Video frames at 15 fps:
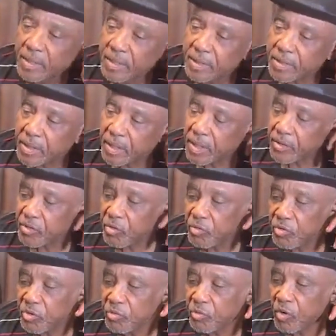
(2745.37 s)
son,
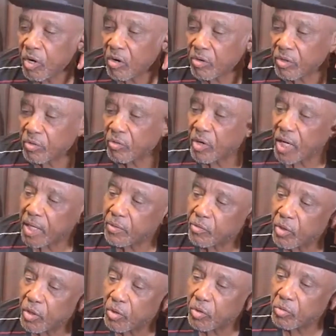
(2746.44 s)
you walk on the right
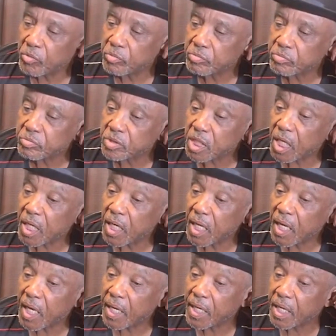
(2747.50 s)
road, stay
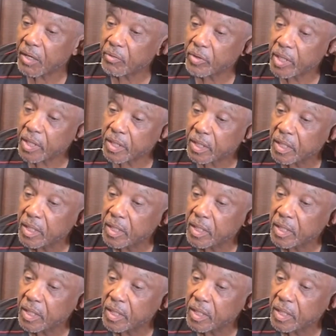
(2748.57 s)
down that way.